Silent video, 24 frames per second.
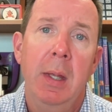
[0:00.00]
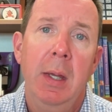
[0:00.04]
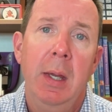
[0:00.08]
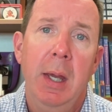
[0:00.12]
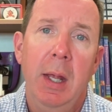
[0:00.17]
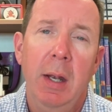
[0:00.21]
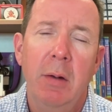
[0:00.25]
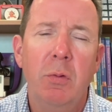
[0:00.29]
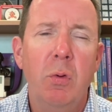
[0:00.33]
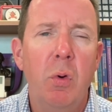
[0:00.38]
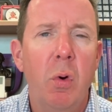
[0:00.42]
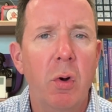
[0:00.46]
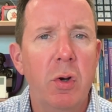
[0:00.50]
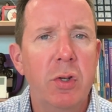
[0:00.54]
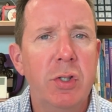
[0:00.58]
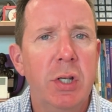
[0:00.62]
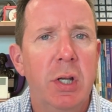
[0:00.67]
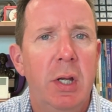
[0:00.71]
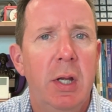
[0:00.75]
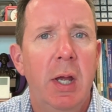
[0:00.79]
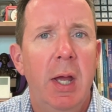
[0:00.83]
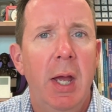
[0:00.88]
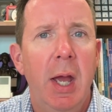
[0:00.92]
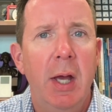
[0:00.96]
And of course,
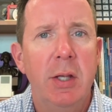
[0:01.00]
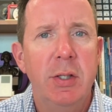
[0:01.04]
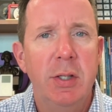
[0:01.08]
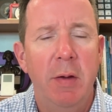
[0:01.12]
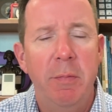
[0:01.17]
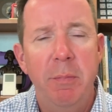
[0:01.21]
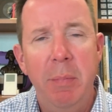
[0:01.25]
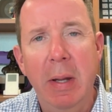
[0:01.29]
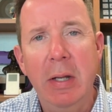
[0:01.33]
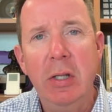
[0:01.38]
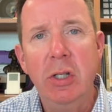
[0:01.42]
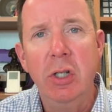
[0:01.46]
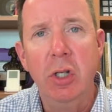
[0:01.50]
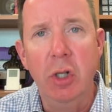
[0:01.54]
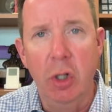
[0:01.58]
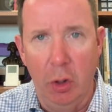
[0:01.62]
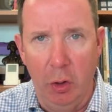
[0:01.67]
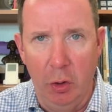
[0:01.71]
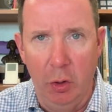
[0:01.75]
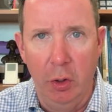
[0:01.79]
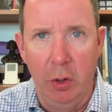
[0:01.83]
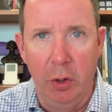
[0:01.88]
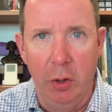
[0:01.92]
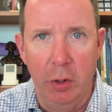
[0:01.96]
as I've mentioned
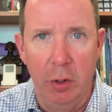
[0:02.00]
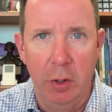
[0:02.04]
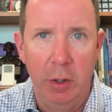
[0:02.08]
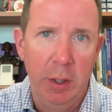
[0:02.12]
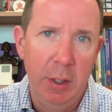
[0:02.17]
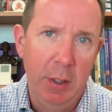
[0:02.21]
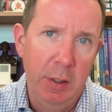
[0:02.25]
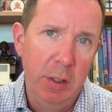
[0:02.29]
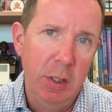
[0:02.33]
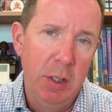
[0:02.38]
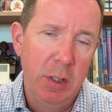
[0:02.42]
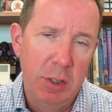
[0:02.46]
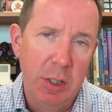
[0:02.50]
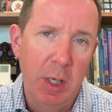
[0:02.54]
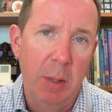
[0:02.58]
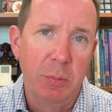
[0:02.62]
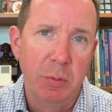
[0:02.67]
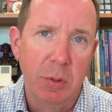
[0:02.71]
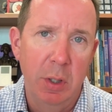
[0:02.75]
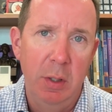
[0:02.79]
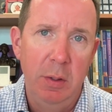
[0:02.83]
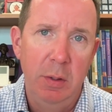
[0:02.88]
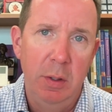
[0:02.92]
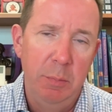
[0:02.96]
earlier in
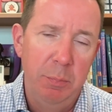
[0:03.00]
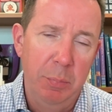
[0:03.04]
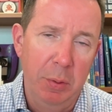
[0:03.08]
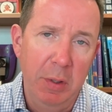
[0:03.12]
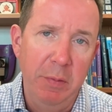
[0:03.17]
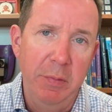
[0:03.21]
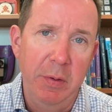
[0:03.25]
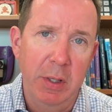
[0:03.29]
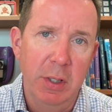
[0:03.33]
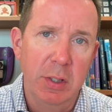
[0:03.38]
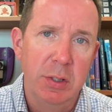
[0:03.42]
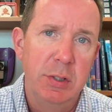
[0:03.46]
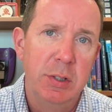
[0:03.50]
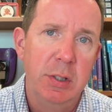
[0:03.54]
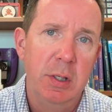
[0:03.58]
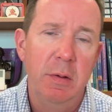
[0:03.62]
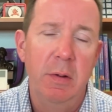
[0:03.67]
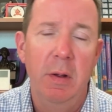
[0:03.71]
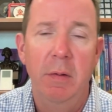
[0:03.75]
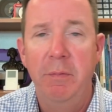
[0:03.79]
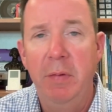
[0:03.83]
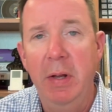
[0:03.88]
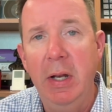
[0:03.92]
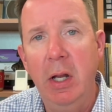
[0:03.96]
previous
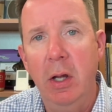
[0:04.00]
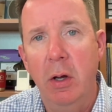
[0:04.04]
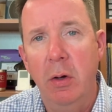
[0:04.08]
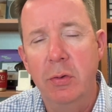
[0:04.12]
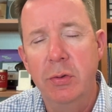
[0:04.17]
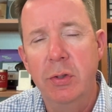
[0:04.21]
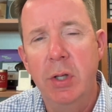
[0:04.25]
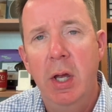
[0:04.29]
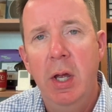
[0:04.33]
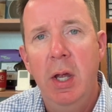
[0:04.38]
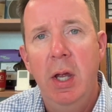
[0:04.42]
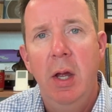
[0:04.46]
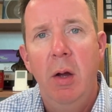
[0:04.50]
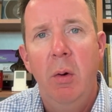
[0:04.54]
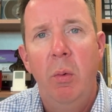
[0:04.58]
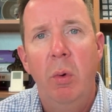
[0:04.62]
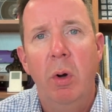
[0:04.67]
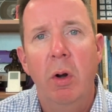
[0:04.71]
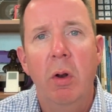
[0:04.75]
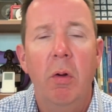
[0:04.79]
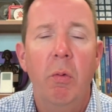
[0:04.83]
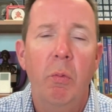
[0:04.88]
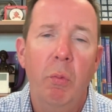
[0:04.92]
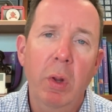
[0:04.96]
videos,
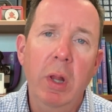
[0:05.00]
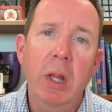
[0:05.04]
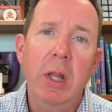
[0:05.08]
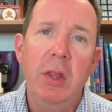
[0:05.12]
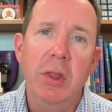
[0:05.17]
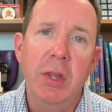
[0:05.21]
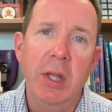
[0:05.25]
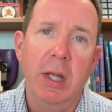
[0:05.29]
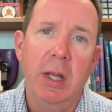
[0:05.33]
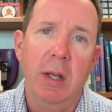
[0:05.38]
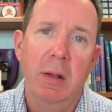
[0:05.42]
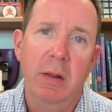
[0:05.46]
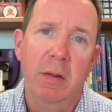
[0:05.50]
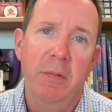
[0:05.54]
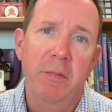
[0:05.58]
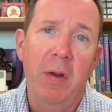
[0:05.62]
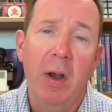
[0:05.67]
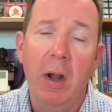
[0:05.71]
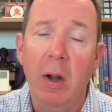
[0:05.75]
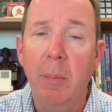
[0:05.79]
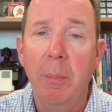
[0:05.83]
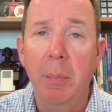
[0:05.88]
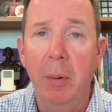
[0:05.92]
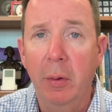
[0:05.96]
we're really thinking of the
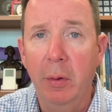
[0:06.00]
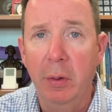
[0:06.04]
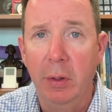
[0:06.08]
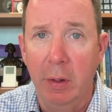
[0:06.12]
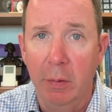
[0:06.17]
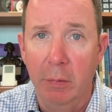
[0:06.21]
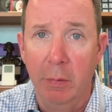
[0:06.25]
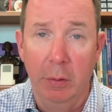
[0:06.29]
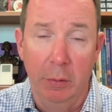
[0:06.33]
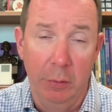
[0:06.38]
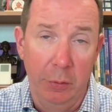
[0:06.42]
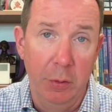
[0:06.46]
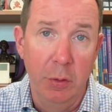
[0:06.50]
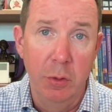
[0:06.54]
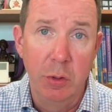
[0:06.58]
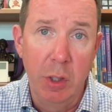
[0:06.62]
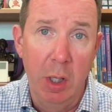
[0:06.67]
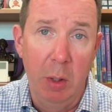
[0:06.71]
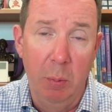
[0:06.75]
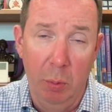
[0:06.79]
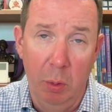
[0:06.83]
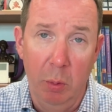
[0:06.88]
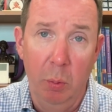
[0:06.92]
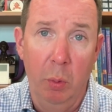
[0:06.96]
variability of the learners
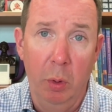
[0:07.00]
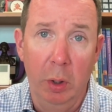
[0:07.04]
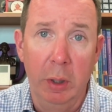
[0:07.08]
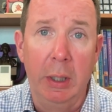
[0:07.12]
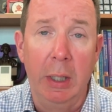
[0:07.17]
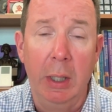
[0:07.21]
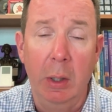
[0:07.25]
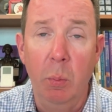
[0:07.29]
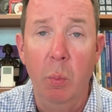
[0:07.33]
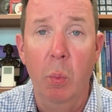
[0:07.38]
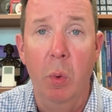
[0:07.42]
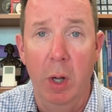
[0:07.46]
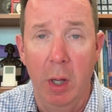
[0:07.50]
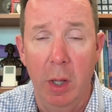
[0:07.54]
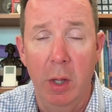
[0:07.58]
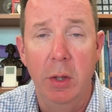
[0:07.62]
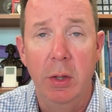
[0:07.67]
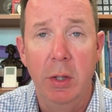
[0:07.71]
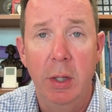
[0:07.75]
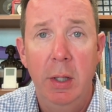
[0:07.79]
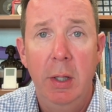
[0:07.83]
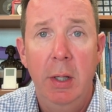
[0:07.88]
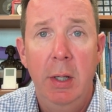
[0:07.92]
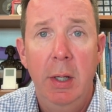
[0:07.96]
that we're working
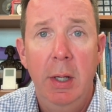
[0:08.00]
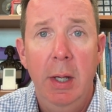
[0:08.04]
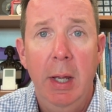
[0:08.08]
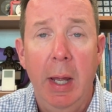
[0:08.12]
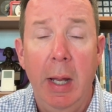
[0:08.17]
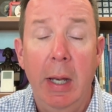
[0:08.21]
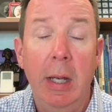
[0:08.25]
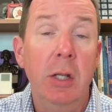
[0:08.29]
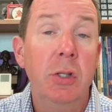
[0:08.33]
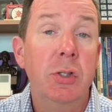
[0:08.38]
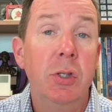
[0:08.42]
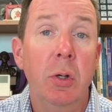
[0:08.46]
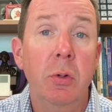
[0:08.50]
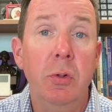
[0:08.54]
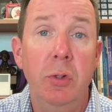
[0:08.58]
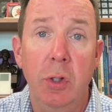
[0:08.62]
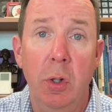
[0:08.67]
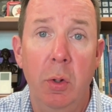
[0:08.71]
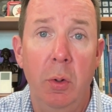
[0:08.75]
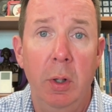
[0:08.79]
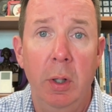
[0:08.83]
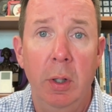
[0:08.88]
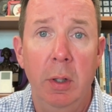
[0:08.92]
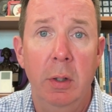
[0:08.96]
with. And in so
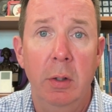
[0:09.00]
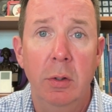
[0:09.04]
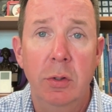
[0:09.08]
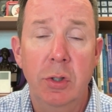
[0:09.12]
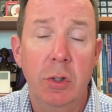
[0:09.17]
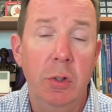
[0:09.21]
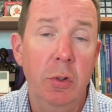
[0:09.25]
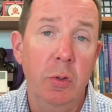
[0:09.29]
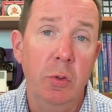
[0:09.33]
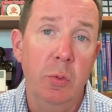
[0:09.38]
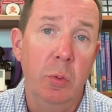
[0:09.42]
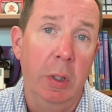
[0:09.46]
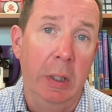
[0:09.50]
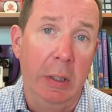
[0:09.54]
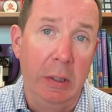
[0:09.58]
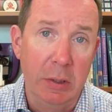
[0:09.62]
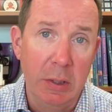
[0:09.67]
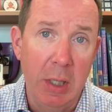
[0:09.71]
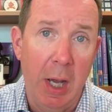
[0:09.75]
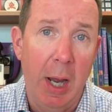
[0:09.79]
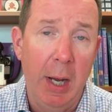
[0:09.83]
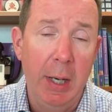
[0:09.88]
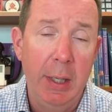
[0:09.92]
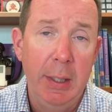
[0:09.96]
doing, students with
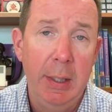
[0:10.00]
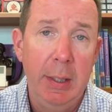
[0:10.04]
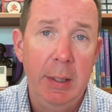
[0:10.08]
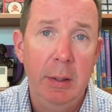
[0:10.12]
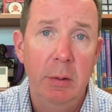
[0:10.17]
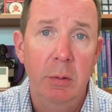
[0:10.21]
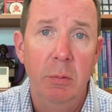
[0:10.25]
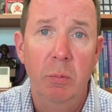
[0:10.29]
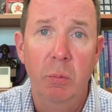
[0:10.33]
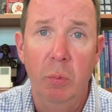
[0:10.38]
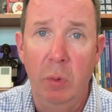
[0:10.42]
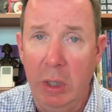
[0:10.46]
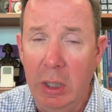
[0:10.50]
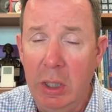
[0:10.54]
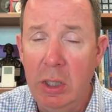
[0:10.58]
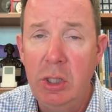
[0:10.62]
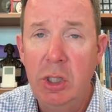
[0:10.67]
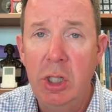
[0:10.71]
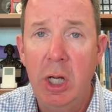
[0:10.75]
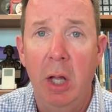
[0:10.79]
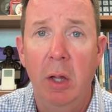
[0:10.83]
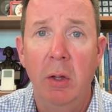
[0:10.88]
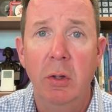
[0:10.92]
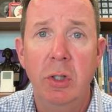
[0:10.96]
anxiety, reading
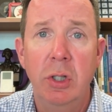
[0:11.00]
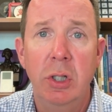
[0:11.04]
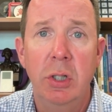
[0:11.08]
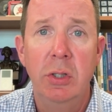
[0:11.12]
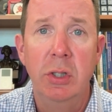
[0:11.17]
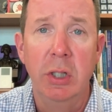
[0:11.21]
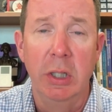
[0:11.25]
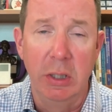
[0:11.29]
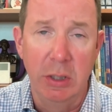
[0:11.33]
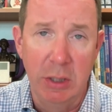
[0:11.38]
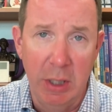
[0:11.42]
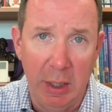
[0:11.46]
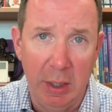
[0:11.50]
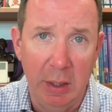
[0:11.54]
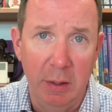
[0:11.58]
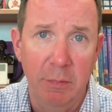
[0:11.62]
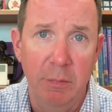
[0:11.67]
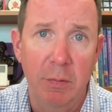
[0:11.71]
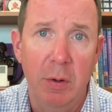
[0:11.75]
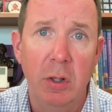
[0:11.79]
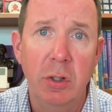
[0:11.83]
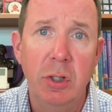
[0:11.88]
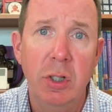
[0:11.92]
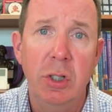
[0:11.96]
challenges, executive
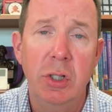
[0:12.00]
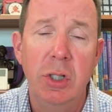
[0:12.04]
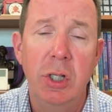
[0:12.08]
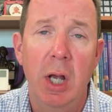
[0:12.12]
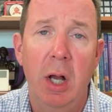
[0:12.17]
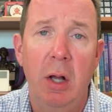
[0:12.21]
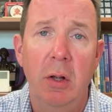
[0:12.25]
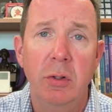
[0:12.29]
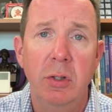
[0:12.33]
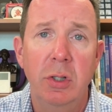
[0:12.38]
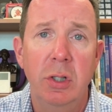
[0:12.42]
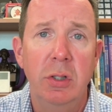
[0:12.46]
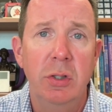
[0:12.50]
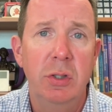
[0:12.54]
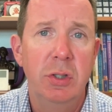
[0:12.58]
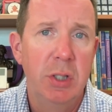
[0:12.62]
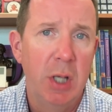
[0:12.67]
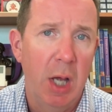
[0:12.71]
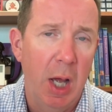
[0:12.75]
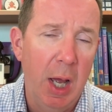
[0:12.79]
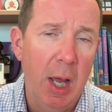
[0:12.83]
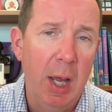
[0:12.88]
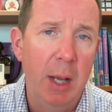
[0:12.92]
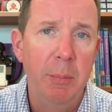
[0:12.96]
function challenges,
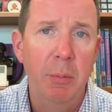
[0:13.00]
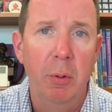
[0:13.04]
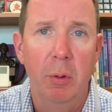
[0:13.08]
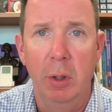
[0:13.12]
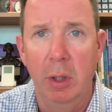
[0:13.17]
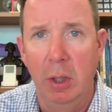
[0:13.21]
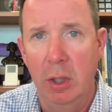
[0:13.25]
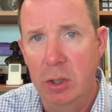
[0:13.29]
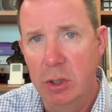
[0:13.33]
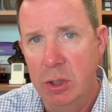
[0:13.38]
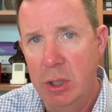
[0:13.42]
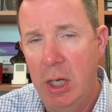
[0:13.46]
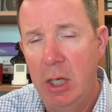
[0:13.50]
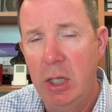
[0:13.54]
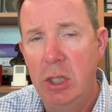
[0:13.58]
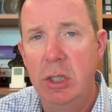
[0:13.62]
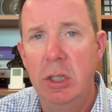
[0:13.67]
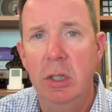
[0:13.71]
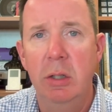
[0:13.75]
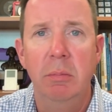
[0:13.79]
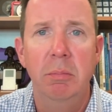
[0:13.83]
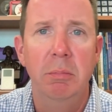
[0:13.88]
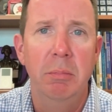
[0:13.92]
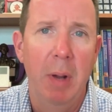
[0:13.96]
time,
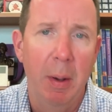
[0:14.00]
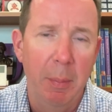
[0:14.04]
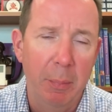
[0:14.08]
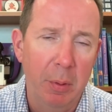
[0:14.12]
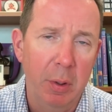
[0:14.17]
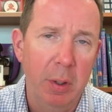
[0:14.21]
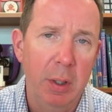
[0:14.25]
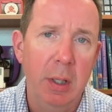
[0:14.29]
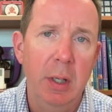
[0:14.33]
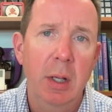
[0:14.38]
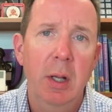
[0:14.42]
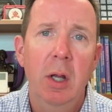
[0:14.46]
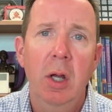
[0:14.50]
organization, memory,